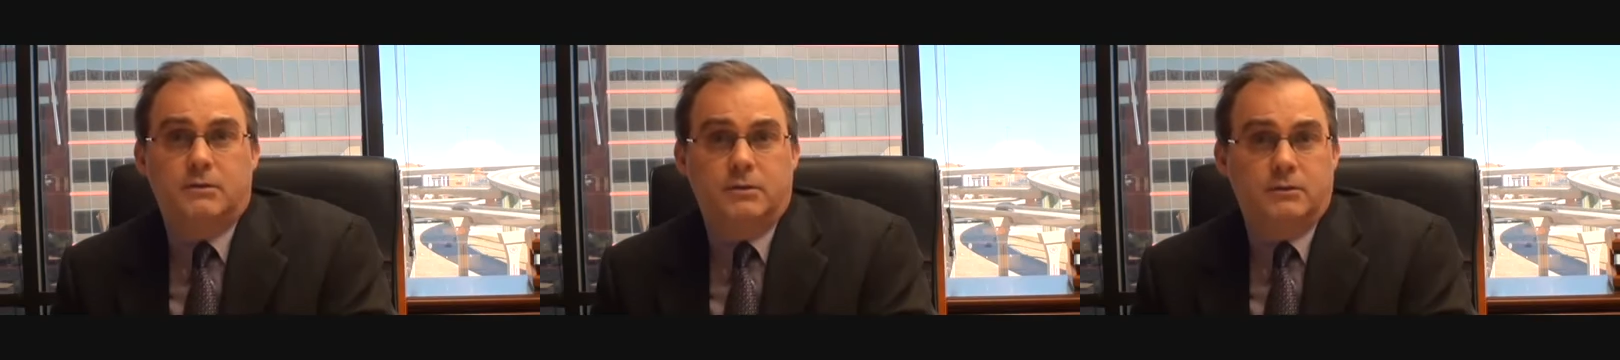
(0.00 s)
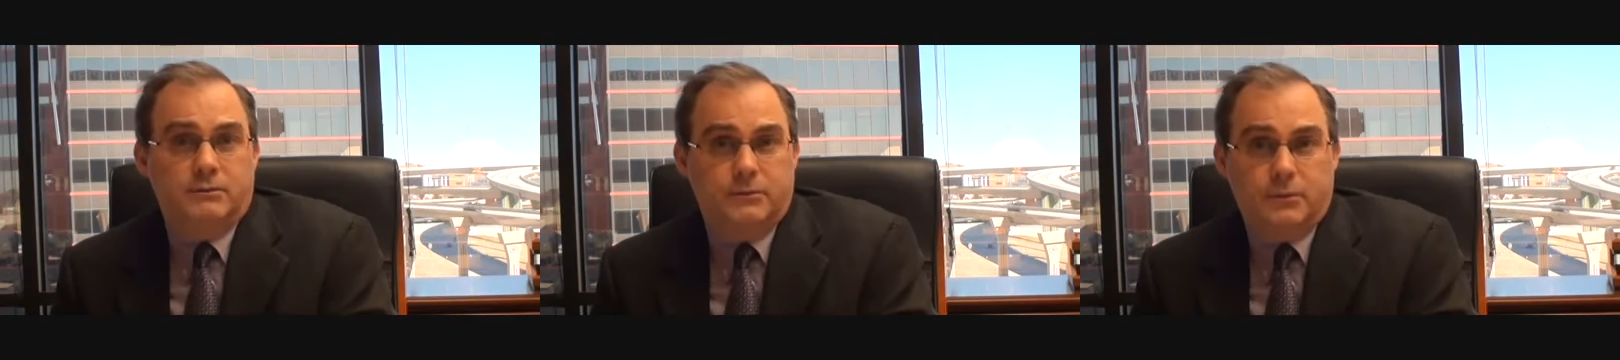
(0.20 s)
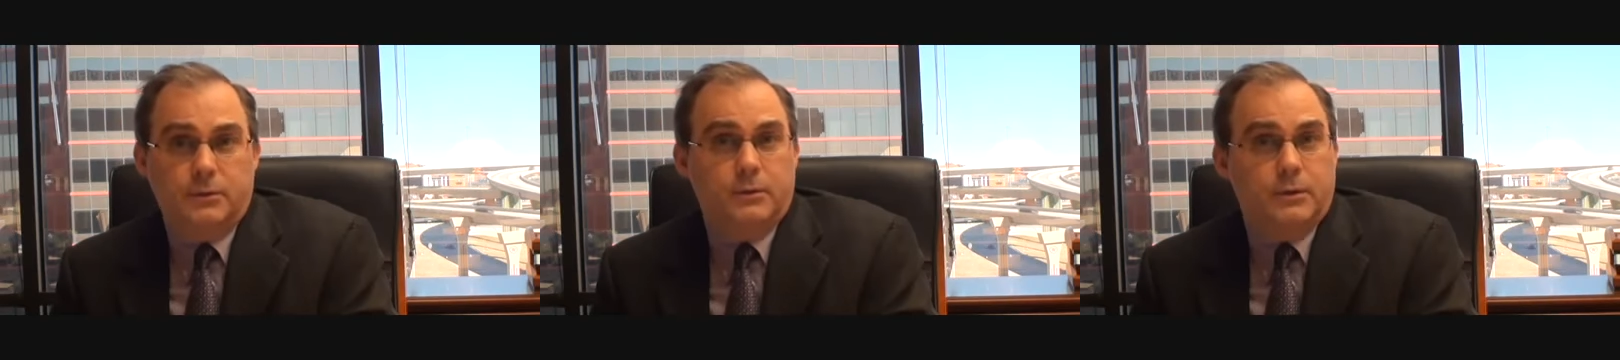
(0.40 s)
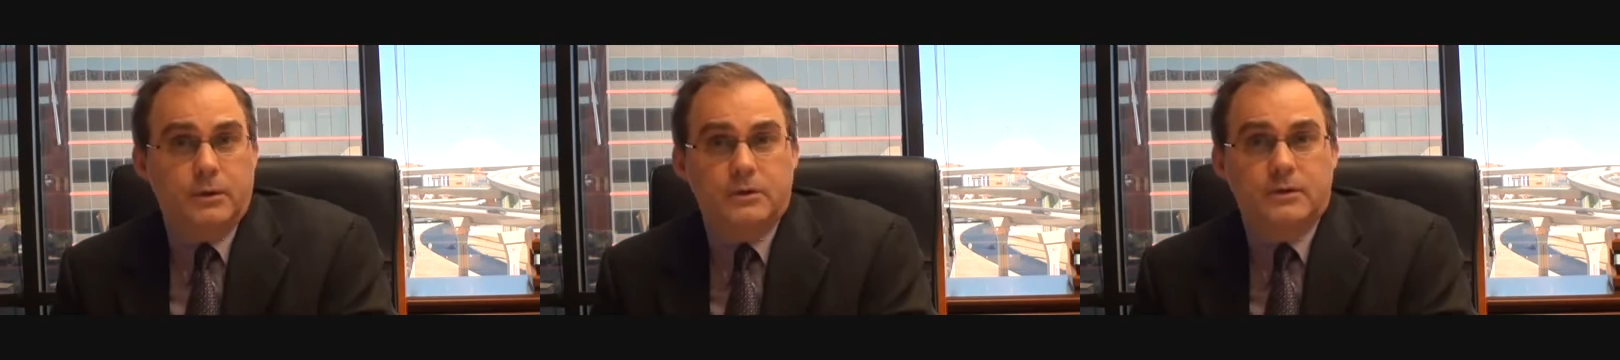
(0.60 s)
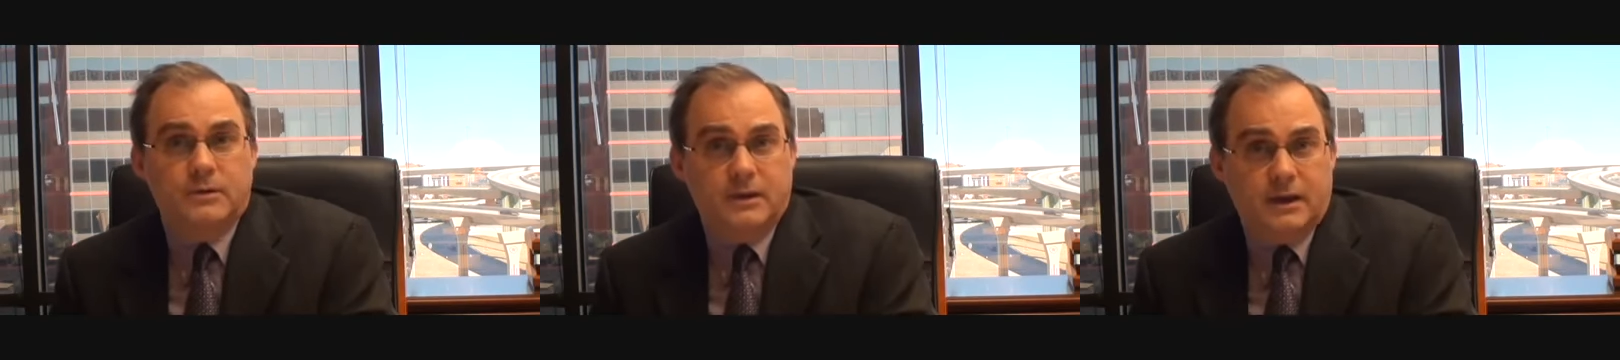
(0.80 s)
to the
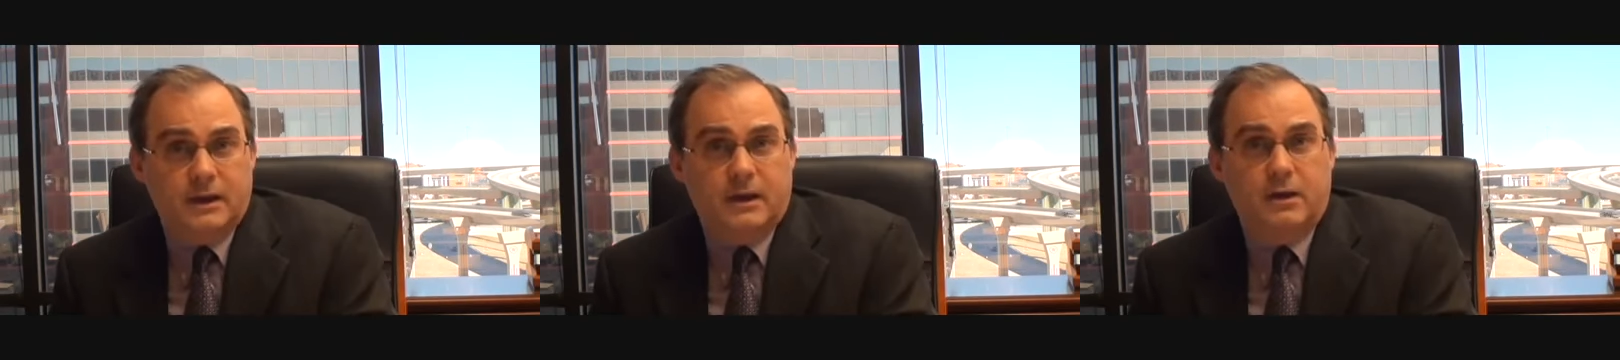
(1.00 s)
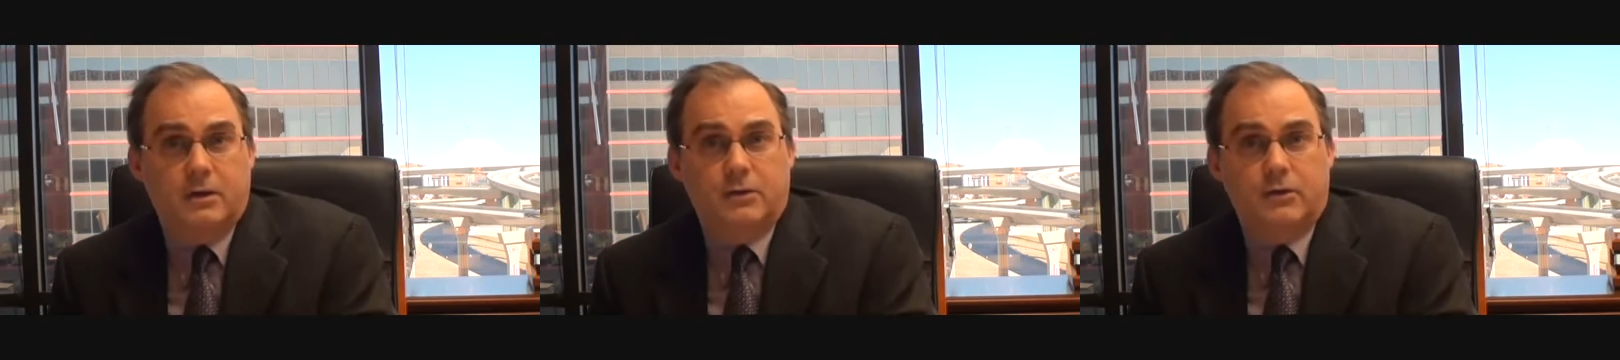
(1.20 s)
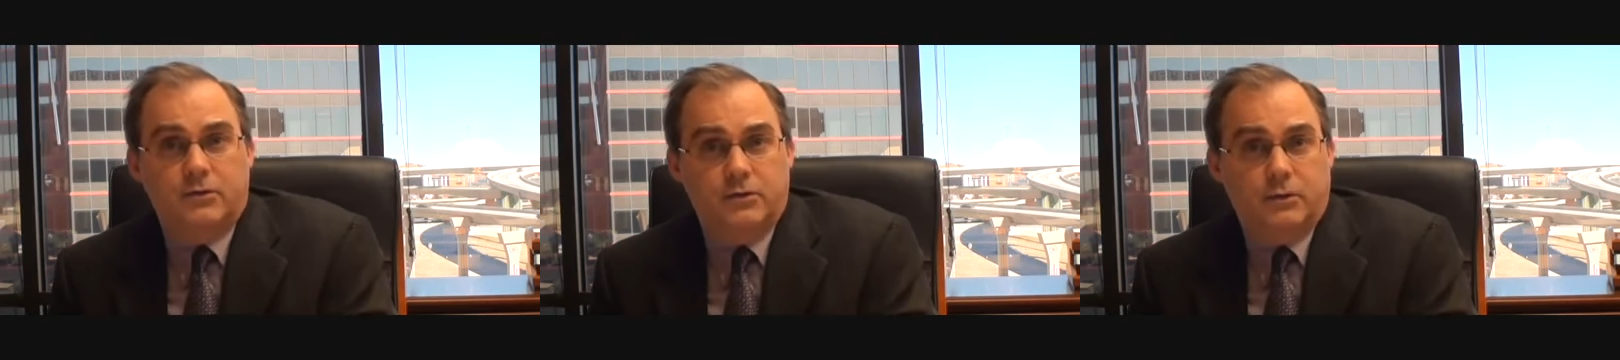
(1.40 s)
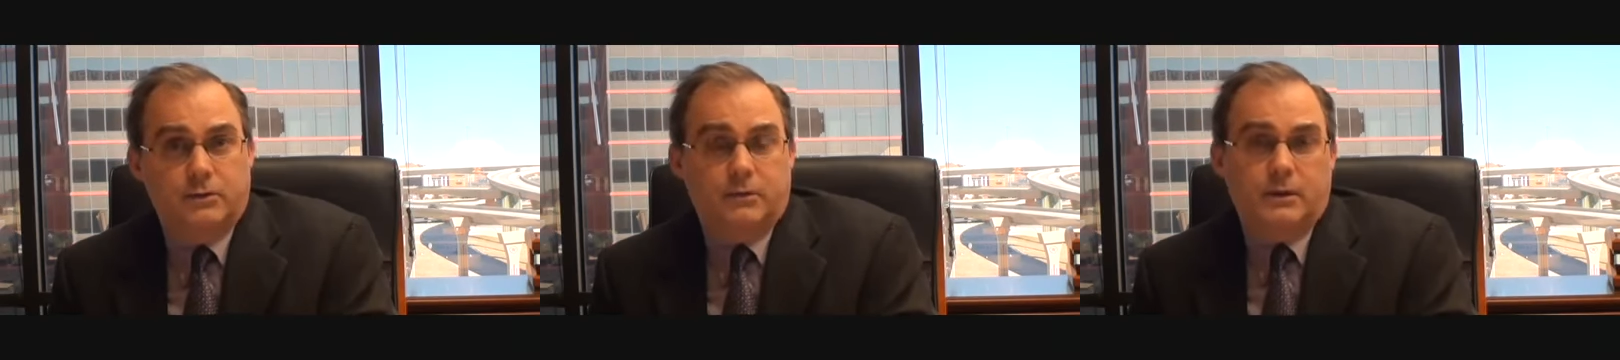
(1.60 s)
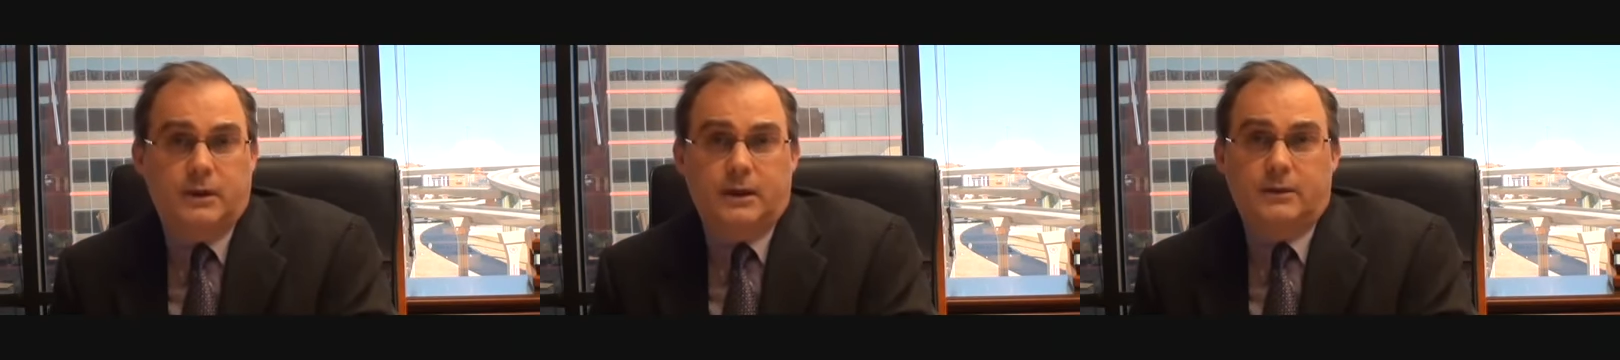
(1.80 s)
fore to take care of the
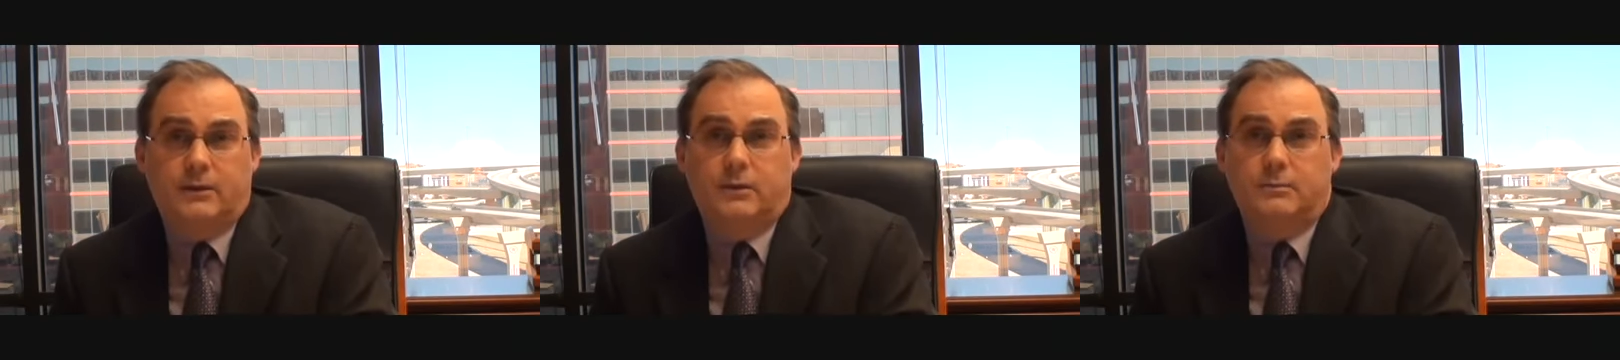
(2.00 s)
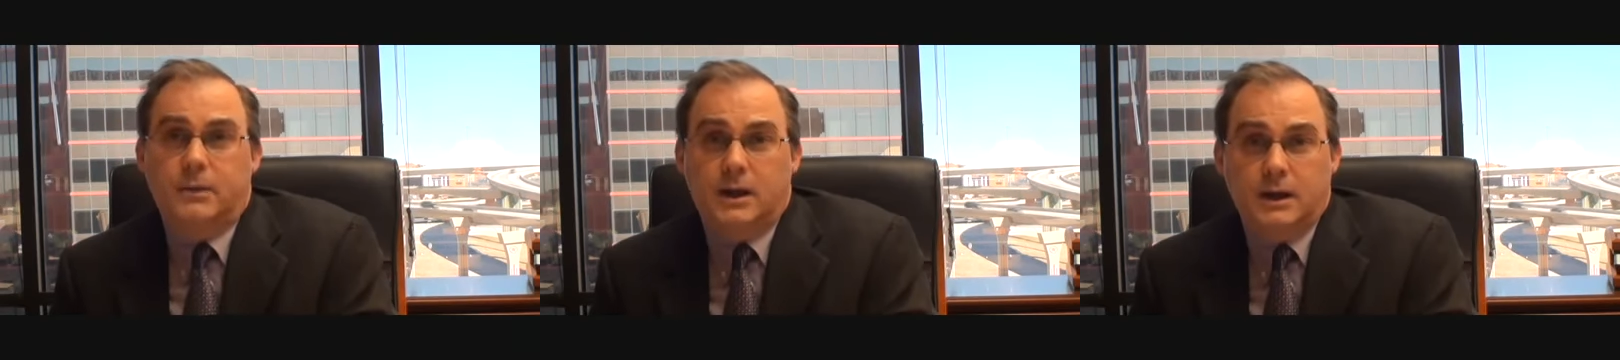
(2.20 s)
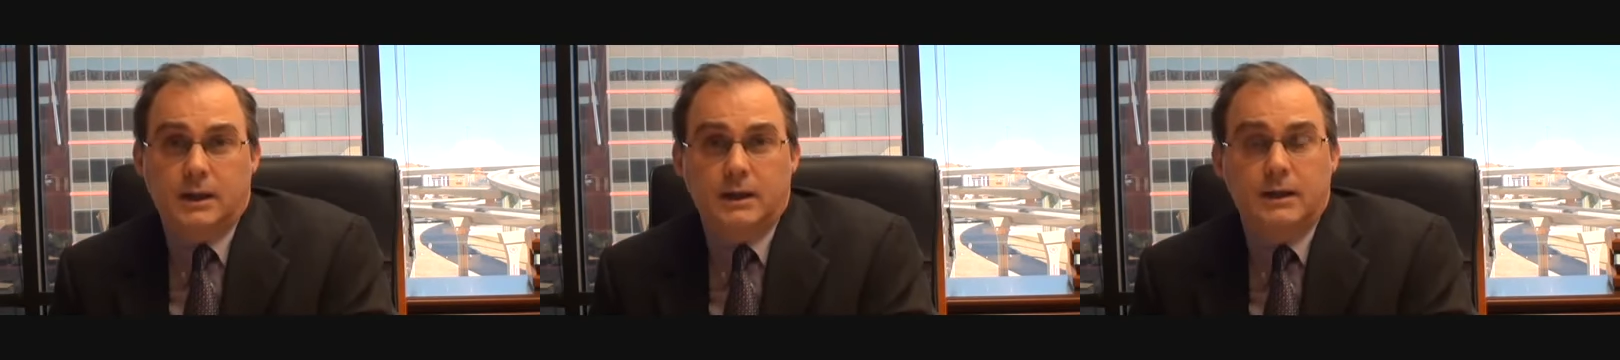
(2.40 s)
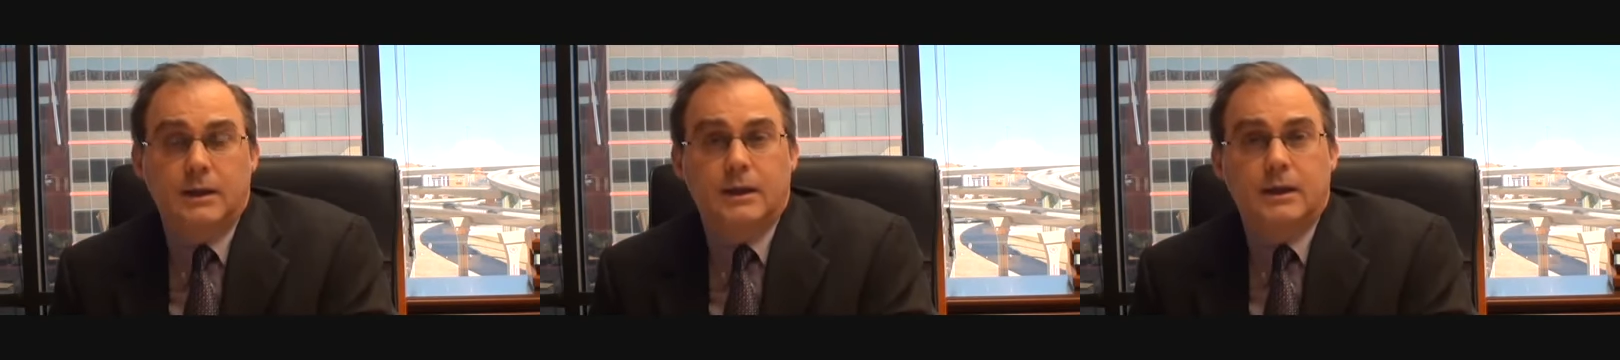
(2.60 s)
children and their money.